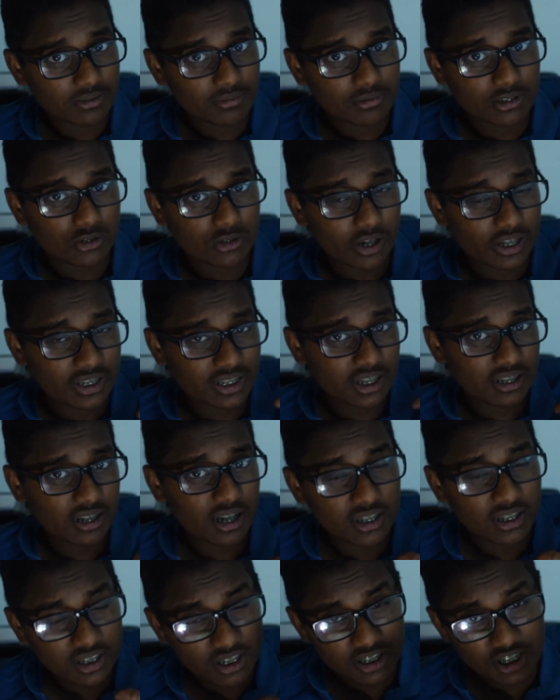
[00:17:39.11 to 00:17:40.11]
So I
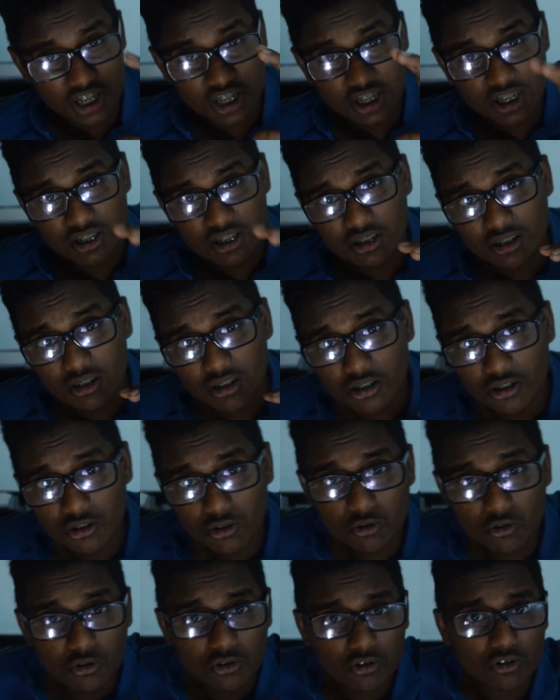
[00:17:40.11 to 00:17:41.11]
suggest
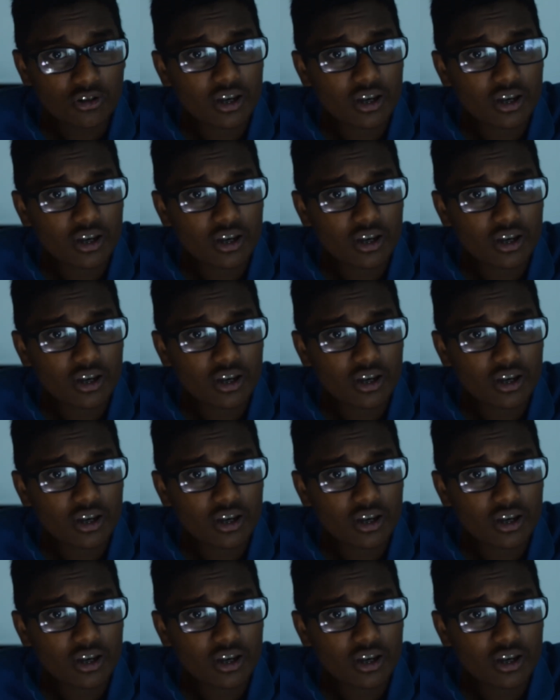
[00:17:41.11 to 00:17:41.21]
you